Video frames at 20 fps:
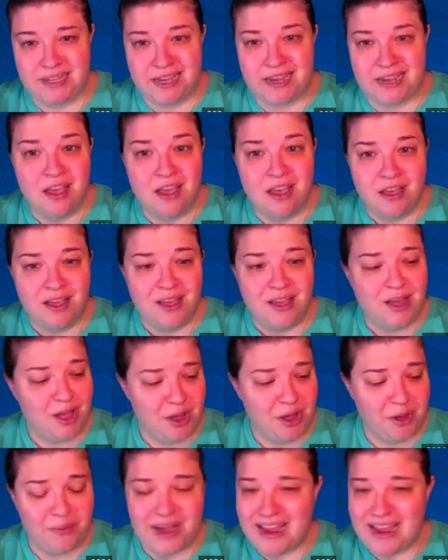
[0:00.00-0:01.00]
it's like,
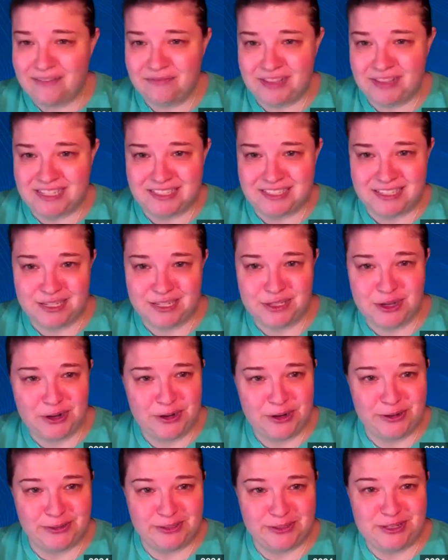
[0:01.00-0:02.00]
oh, I have these 6
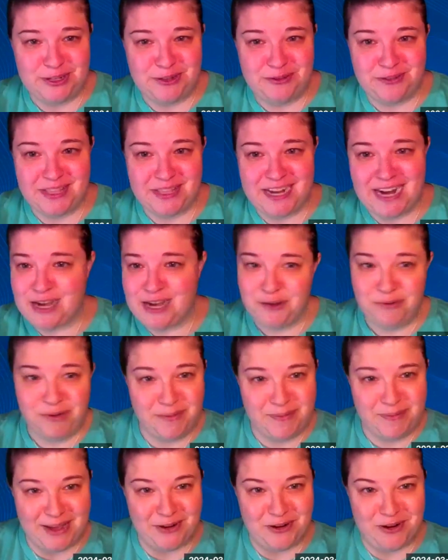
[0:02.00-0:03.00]
articles due that I knew
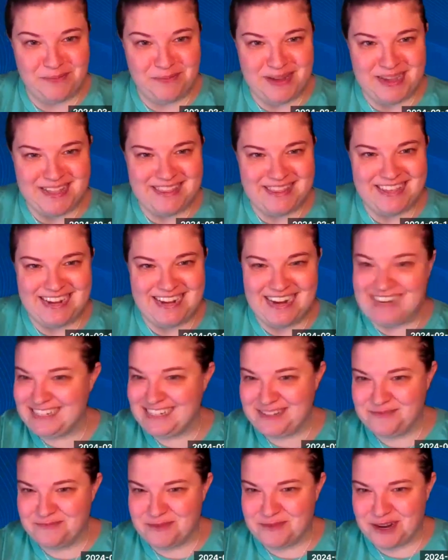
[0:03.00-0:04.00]
about all month and I
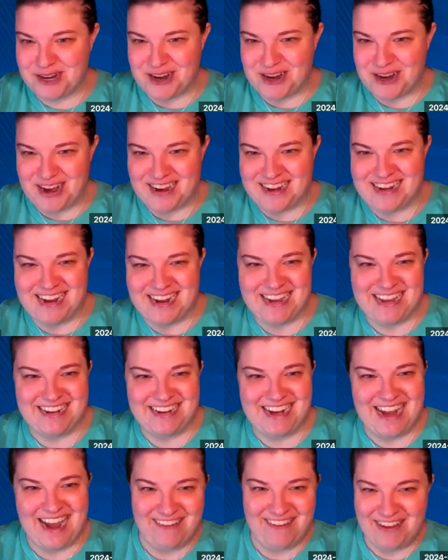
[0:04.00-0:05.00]
didn't work on,
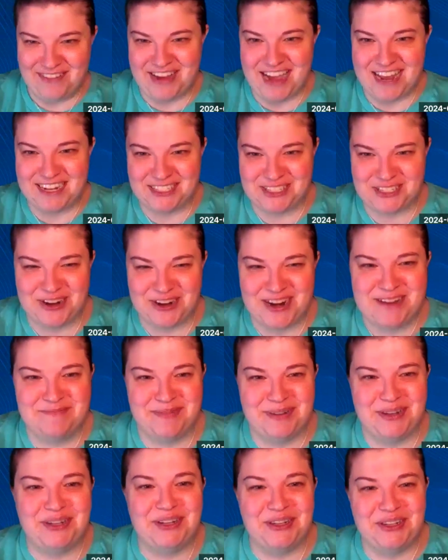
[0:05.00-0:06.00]
and now I've got to
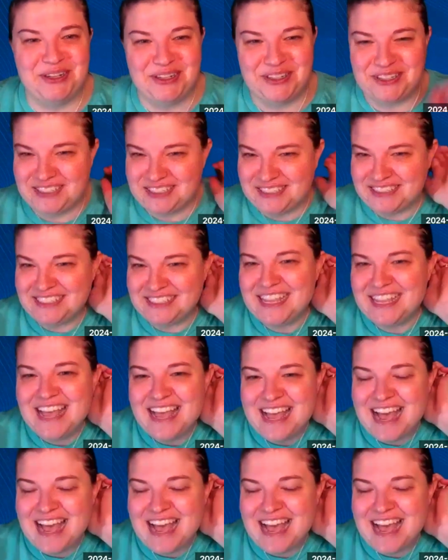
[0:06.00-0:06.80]
scramble.